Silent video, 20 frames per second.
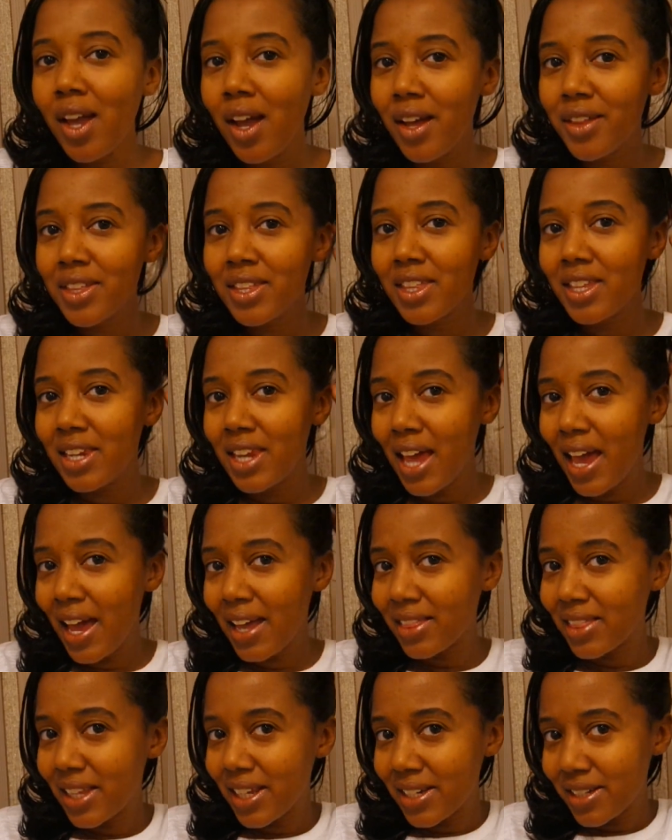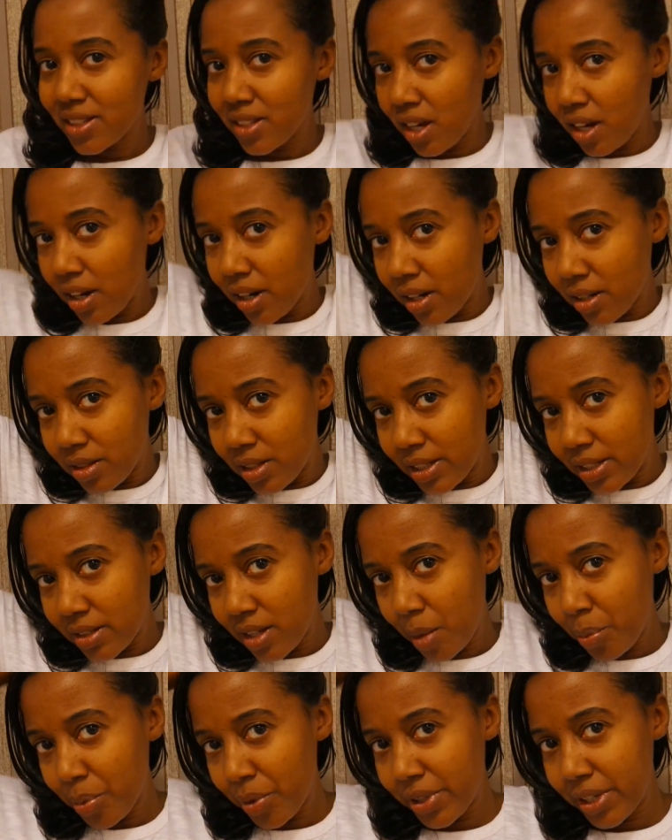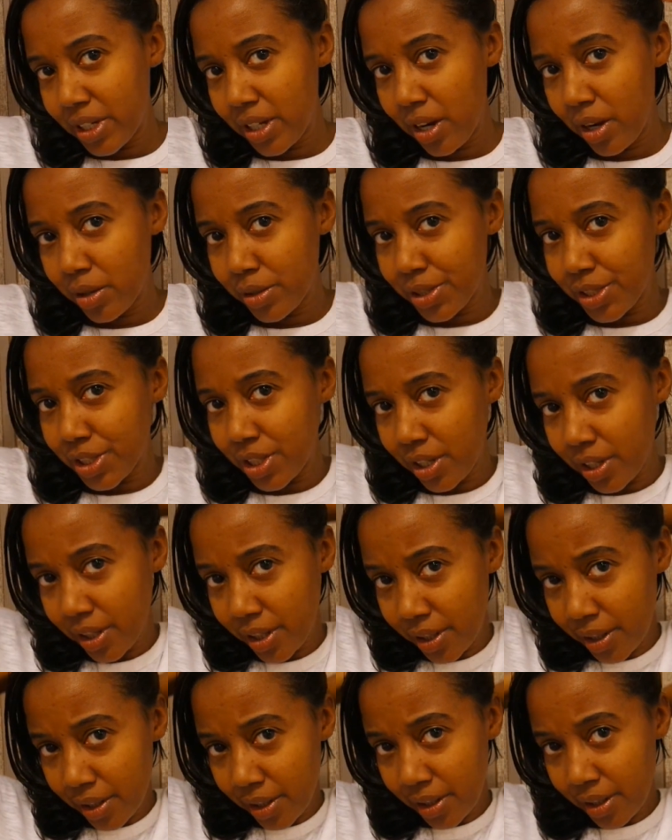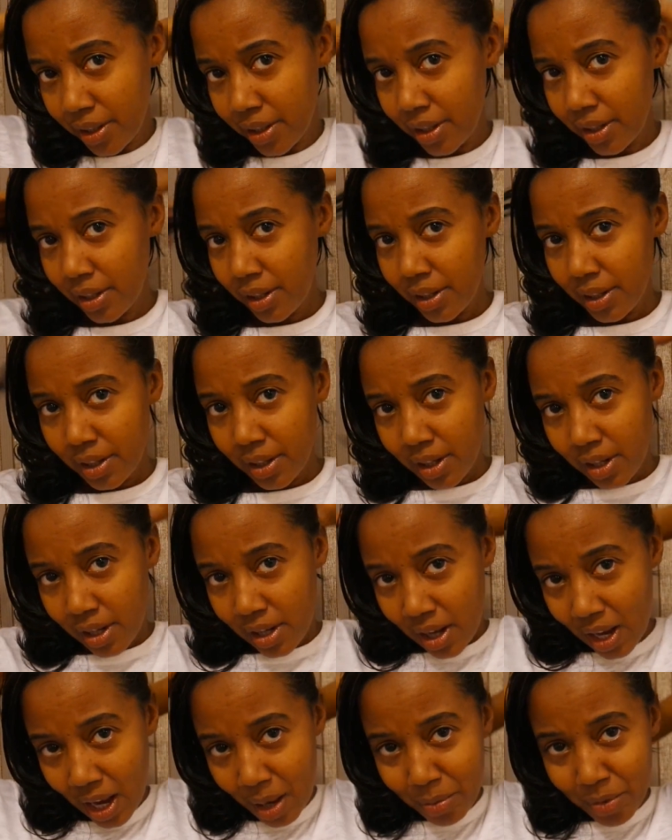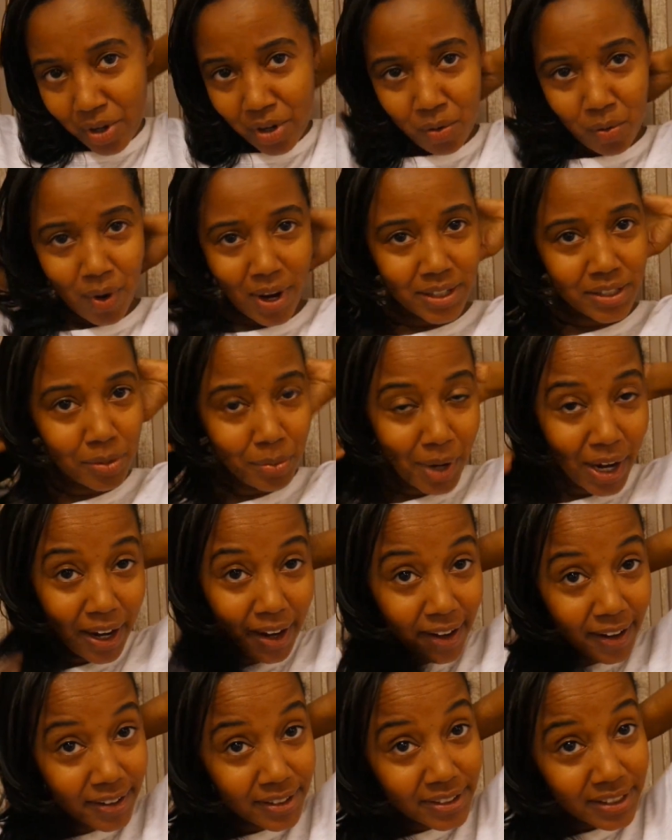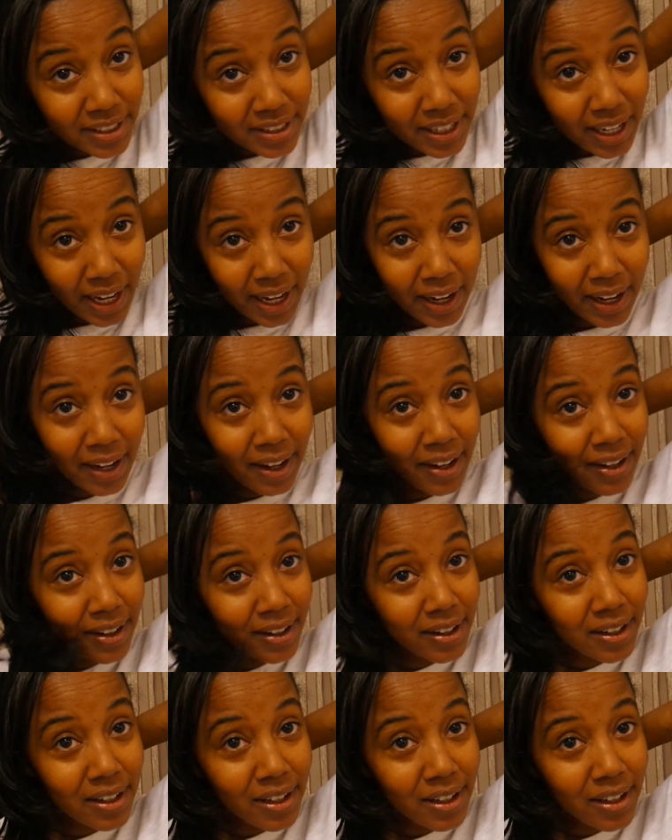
Other than that, things are pretty kosher. I'm going to wash my hair today.